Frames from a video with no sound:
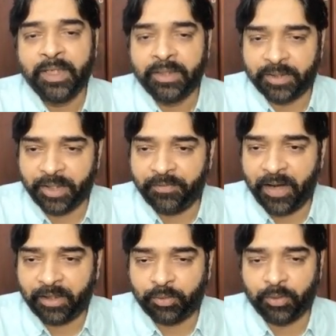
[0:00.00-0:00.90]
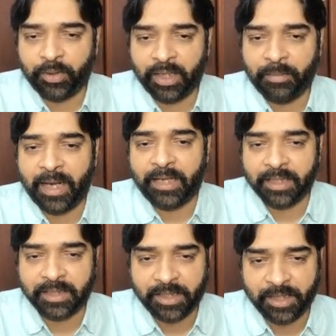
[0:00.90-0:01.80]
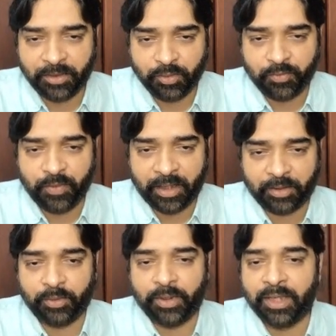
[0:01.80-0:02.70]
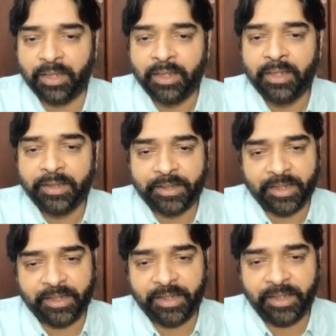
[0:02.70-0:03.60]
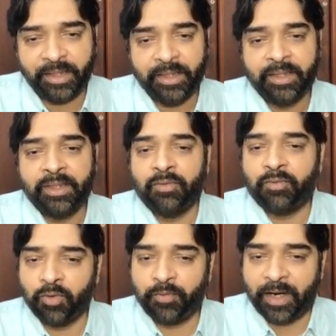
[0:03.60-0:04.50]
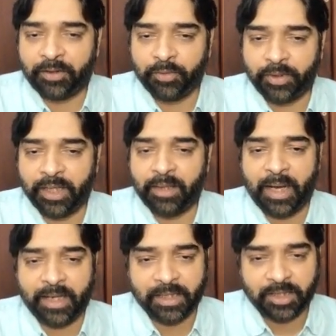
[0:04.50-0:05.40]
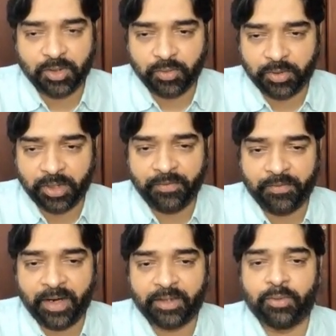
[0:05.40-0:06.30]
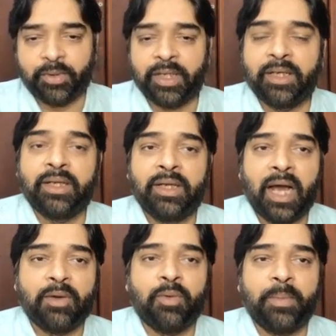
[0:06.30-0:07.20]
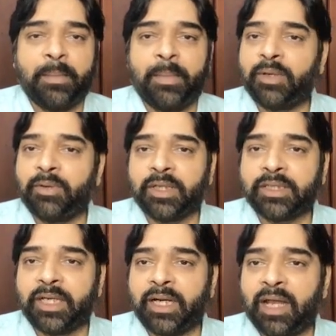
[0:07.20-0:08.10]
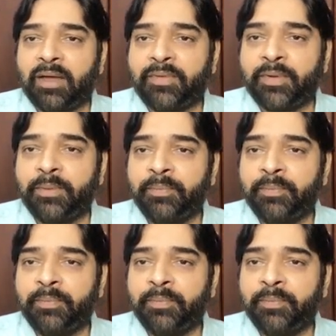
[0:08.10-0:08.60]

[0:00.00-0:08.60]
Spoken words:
3 factorial minus 2 factorial. T3, 4 factorial minus 3 factorial. I hope able to understand all of you.